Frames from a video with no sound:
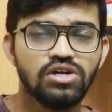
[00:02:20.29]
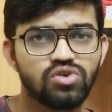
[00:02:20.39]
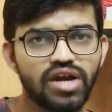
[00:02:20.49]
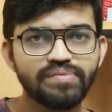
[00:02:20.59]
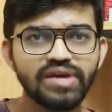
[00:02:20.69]

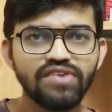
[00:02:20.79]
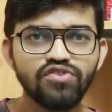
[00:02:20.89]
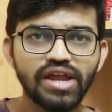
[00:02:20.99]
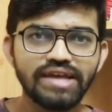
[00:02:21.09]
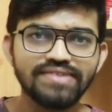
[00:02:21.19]
So let me give
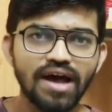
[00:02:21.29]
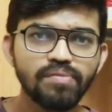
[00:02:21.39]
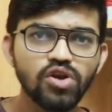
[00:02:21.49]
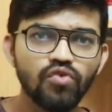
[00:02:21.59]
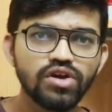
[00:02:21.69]
you an
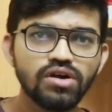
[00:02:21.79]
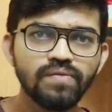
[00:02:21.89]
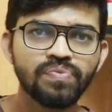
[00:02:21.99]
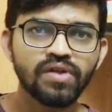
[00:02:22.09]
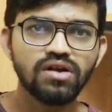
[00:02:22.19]
example over
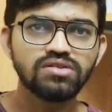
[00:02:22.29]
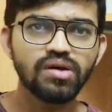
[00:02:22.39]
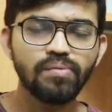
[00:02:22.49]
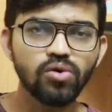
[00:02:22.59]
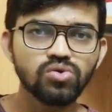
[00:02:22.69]
here.
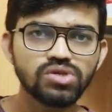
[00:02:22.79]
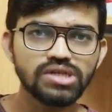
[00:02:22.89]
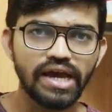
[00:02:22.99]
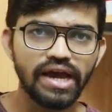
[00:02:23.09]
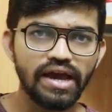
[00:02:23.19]
Suppose